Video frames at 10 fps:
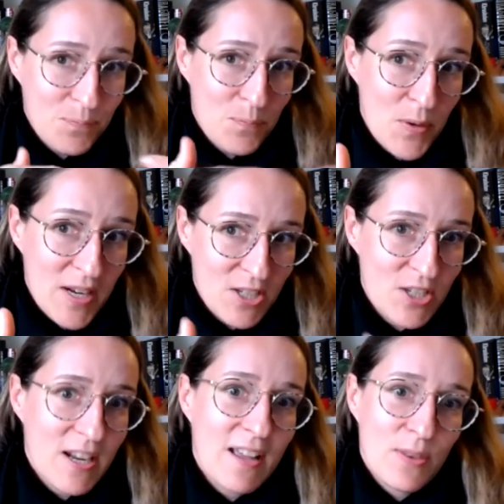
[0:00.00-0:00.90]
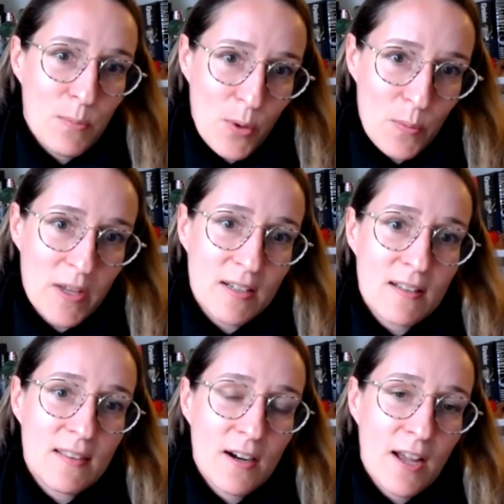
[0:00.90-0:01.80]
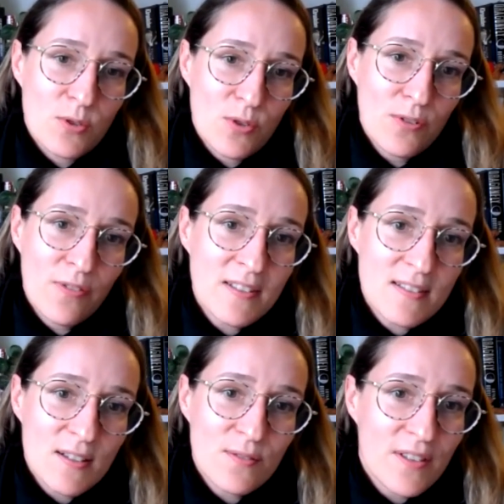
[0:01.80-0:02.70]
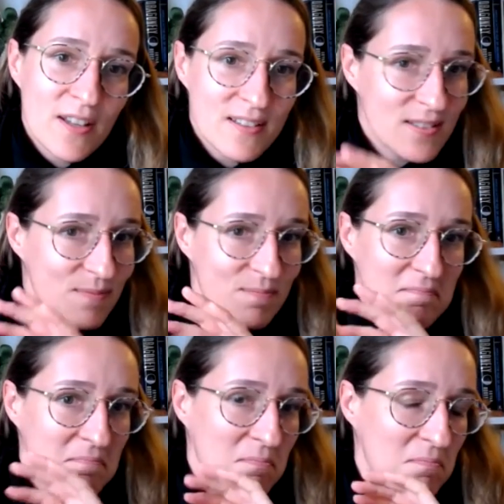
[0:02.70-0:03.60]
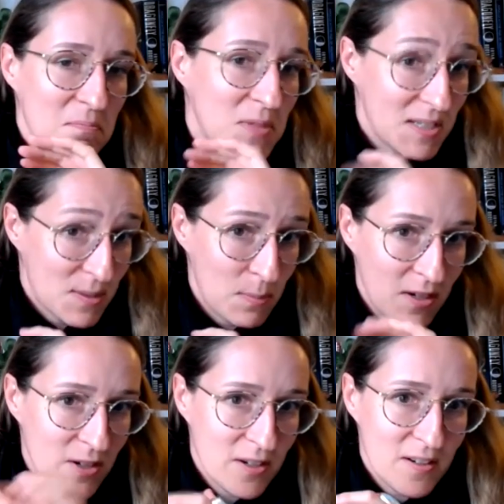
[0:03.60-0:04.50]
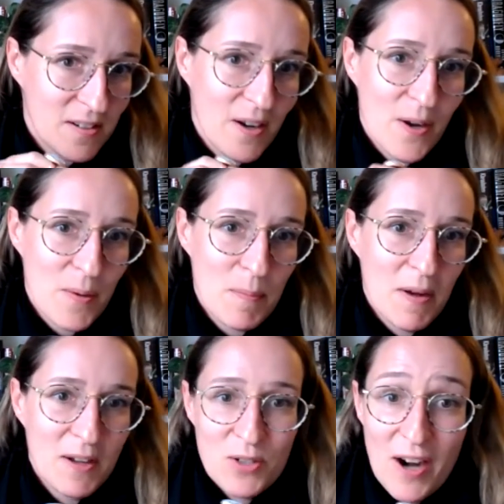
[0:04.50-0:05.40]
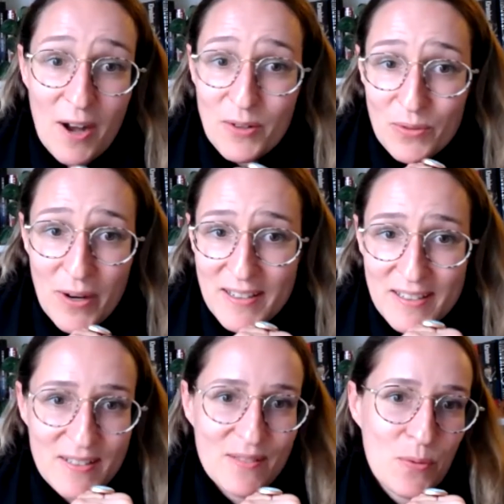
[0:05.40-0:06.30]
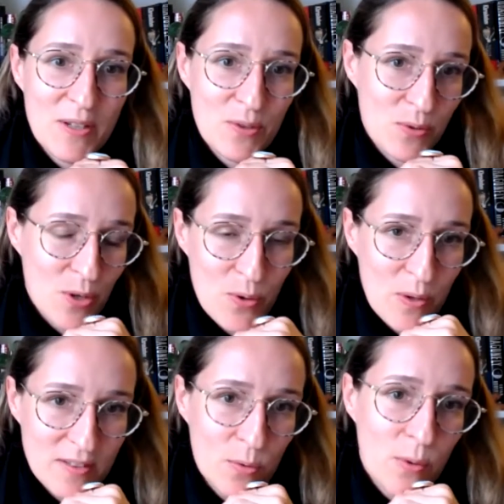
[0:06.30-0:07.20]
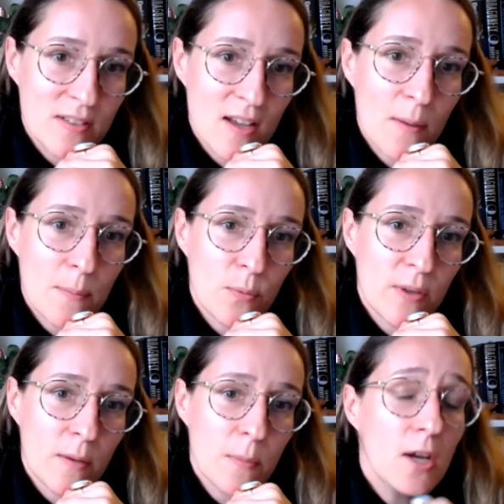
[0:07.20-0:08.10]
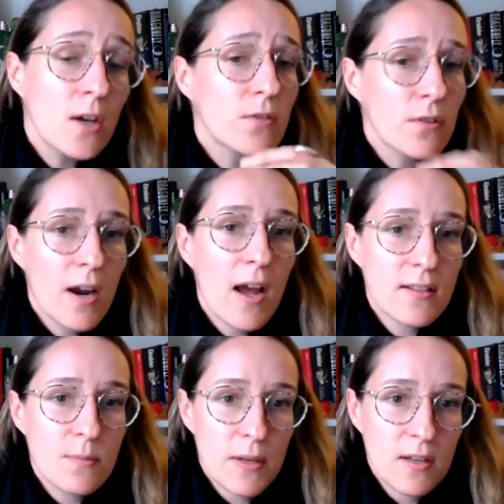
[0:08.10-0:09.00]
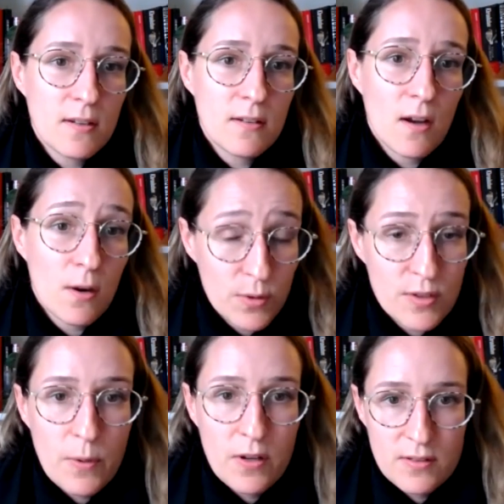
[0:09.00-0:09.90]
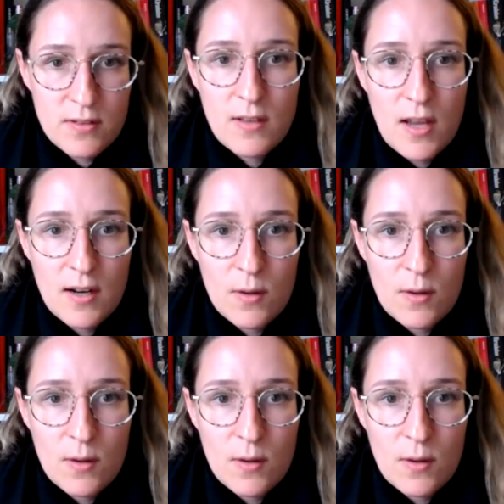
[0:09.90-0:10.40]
breach at the moment in their counteroffensive, is disappeared under house arrest. We don't know what's going to happen with him. So there has been a response to that.